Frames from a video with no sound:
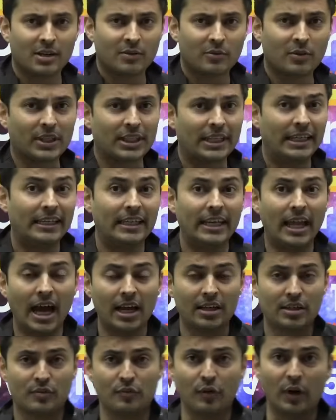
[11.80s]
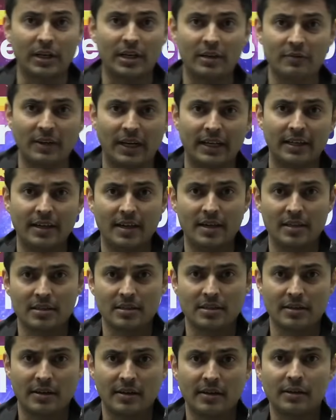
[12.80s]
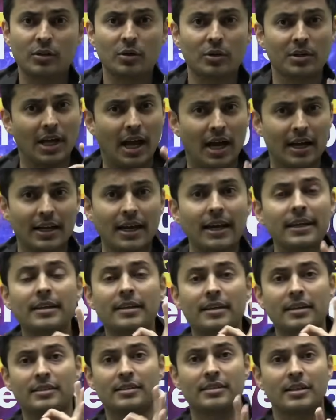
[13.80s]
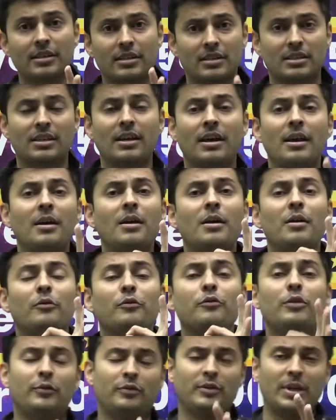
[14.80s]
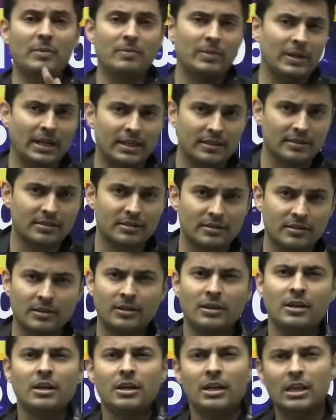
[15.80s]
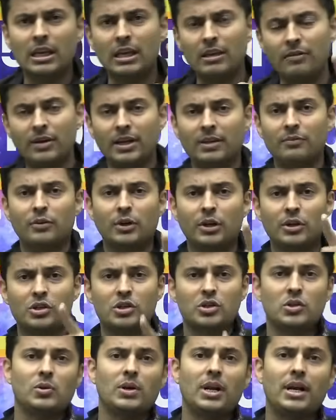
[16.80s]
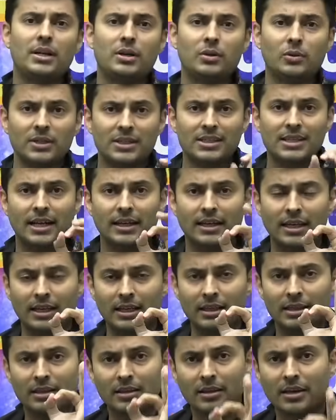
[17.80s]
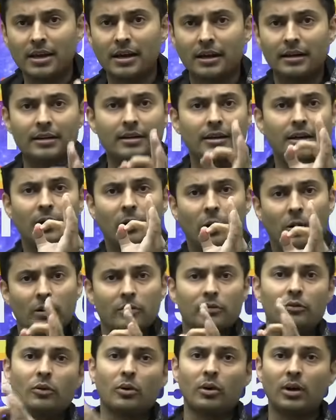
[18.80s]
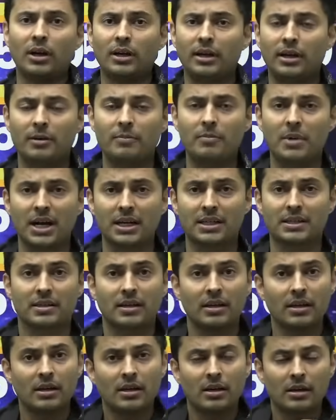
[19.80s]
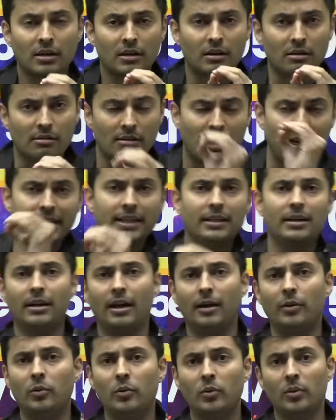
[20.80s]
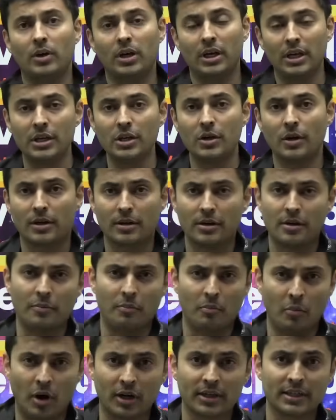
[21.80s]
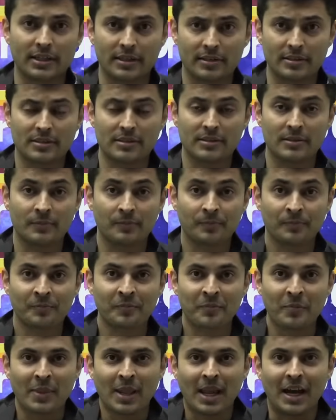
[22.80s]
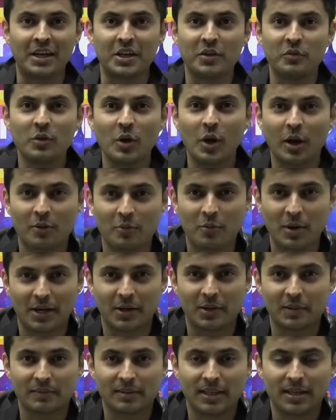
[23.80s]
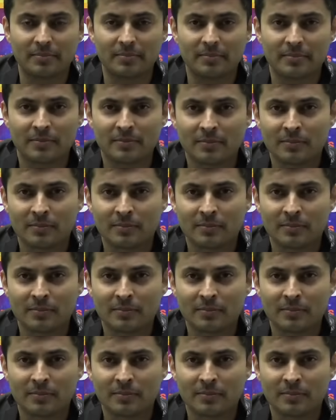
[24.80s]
for the last 45 days to target 650 plus, even for a student who is getting 300 or 400 marks right now in your mock test. And if you are one of them,